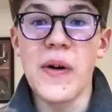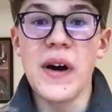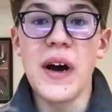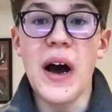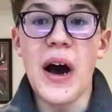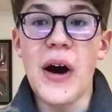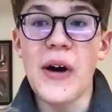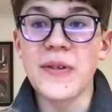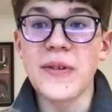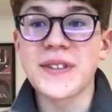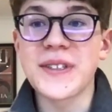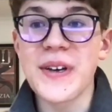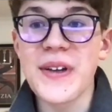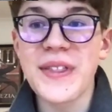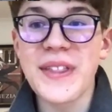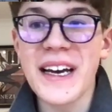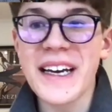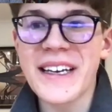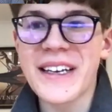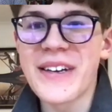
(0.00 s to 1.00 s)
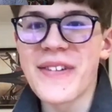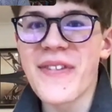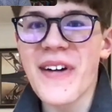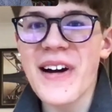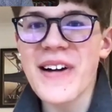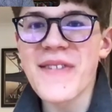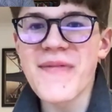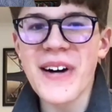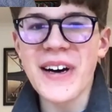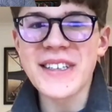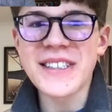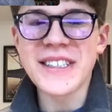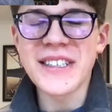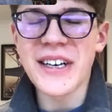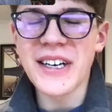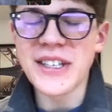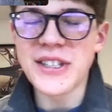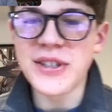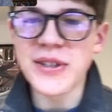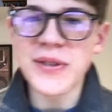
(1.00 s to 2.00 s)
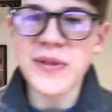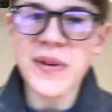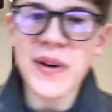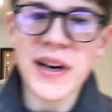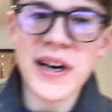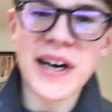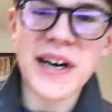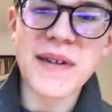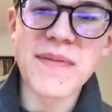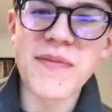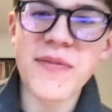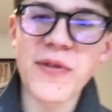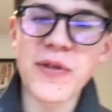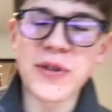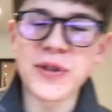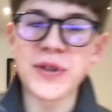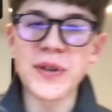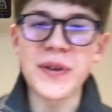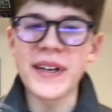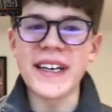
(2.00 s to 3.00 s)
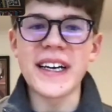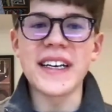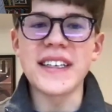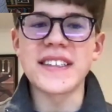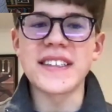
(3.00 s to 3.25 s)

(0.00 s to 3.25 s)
Oh, so thank you very much, Nigel, for joining us